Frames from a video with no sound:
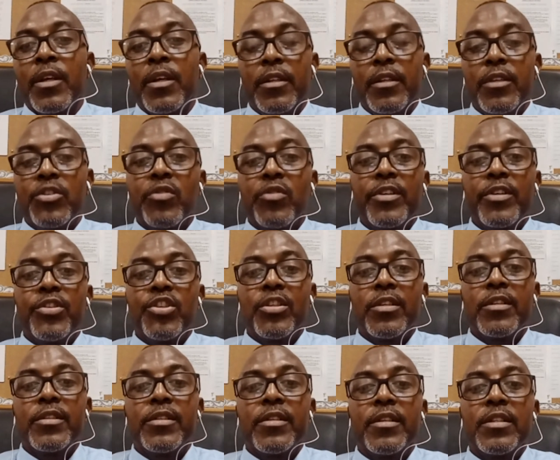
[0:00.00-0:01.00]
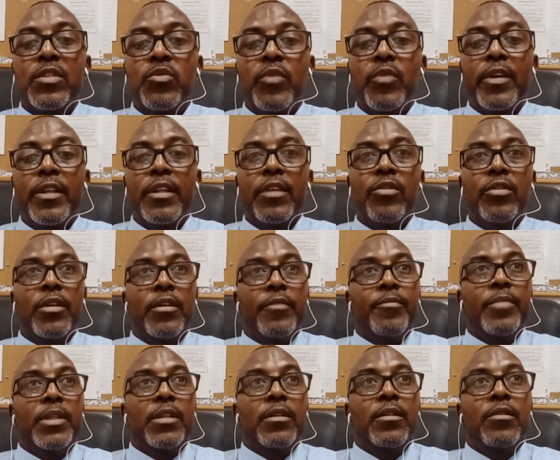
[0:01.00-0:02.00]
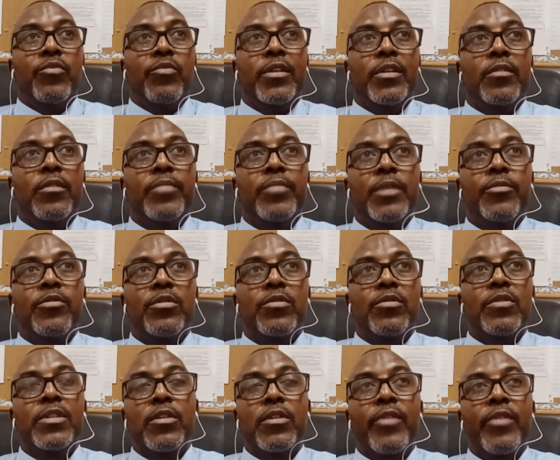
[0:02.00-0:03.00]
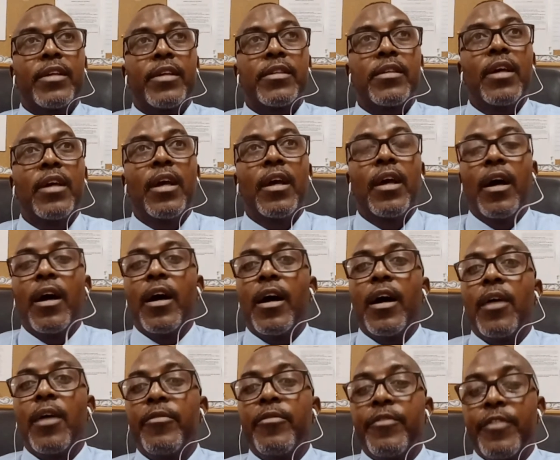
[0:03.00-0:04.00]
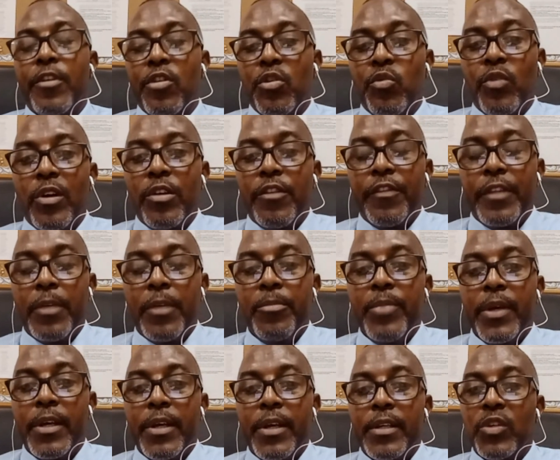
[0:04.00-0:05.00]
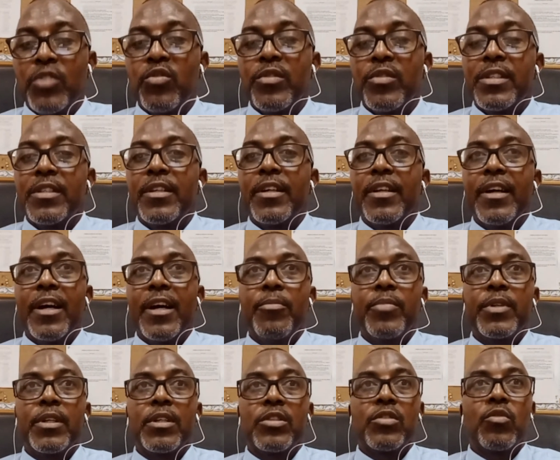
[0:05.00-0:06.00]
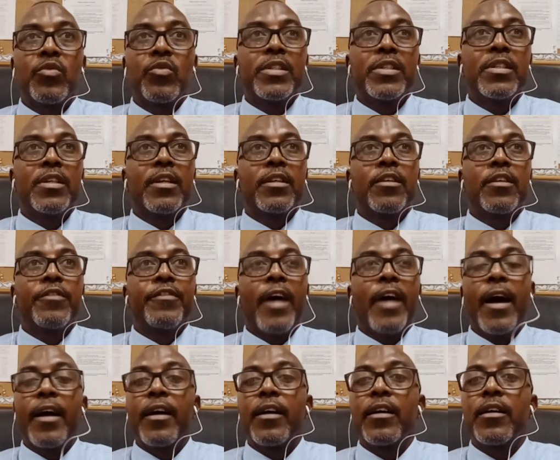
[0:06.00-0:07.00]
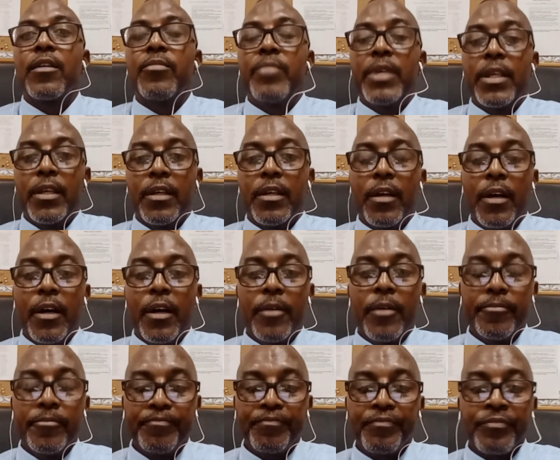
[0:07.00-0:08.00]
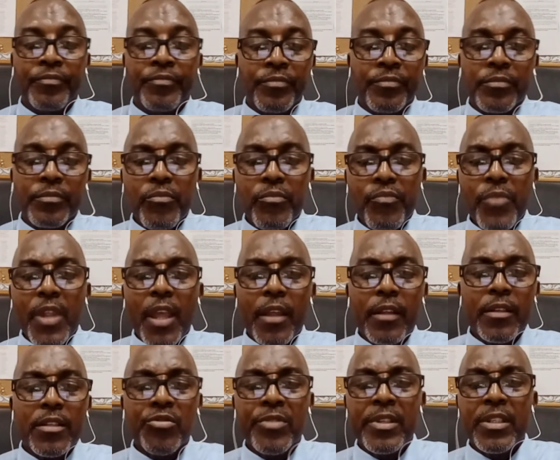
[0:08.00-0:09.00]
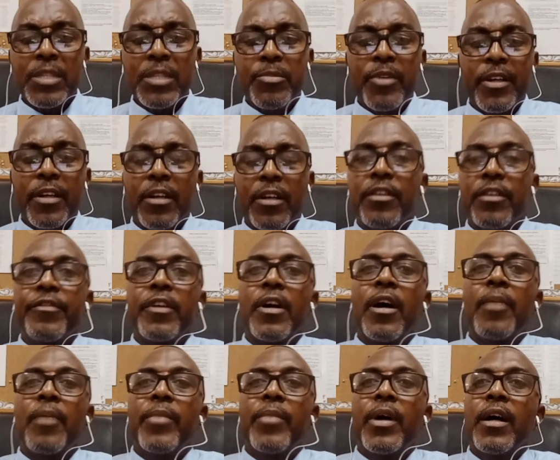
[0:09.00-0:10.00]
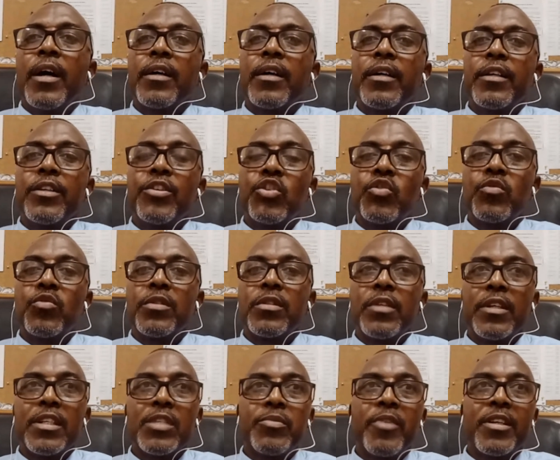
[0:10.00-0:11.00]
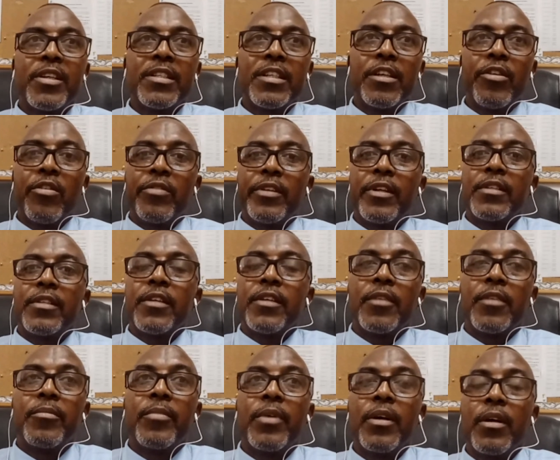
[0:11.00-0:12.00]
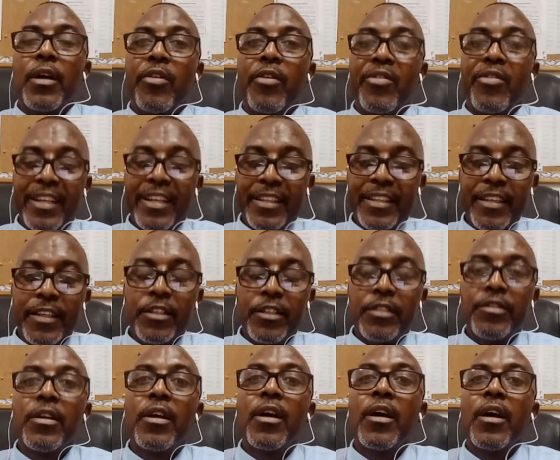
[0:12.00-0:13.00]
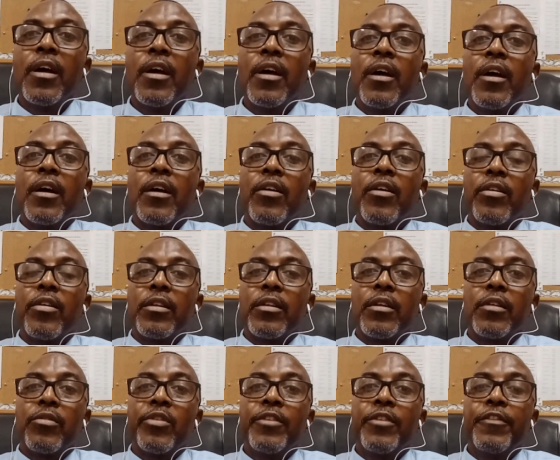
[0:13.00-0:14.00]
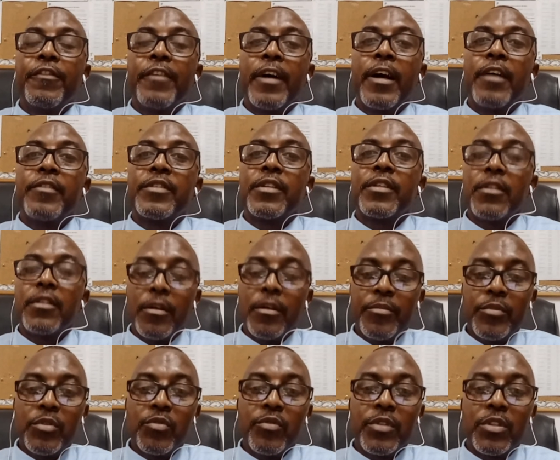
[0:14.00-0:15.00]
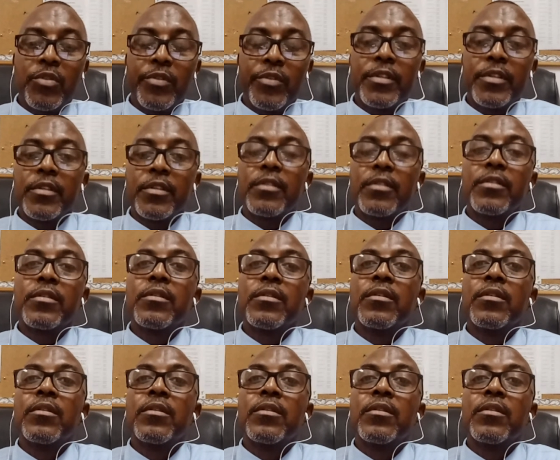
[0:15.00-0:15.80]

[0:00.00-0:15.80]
in the traditional sense where they would have where they'd be able to interact very well with their peers, we don't see that happening. So we see a lot of anger being, students displaying a lot of anger issues, especially around that time, around that age, around the grade 5s and towards grade 6.